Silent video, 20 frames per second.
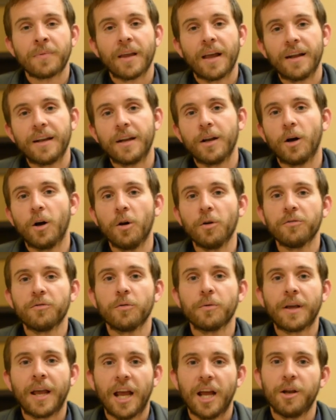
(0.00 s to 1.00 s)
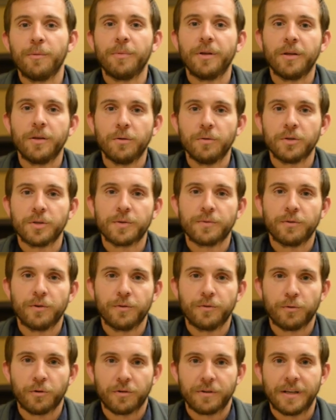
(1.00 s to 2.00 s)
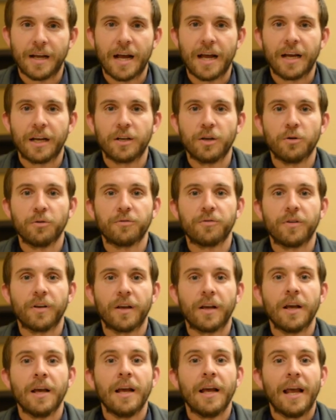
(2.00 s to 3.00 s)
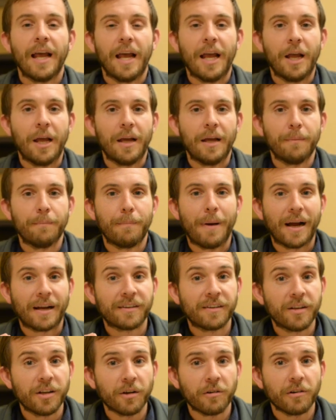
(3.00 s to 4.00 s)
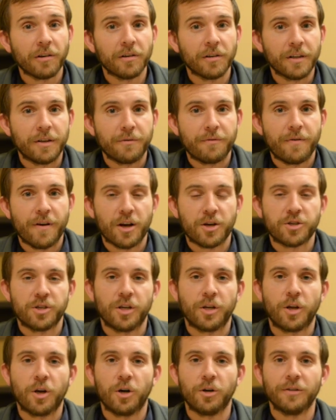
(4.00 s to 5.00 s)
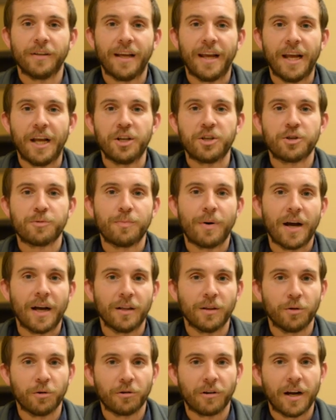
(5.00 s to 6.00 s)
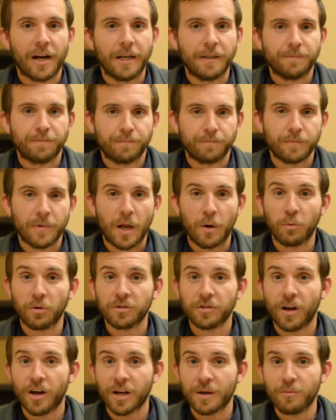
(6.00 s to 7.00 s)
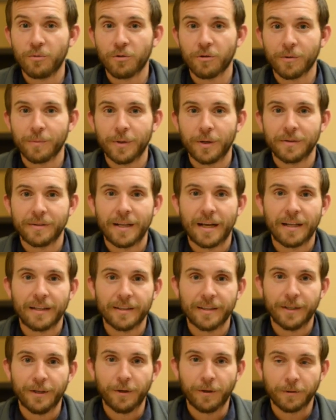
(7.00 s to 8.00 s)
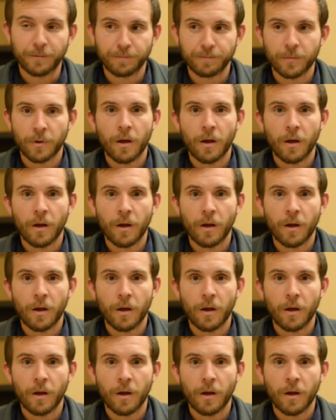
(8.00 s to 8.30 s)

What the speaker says: And it also can be useful for diagnosing a bacterial infection called H. pylori. And we'll talk more about that later.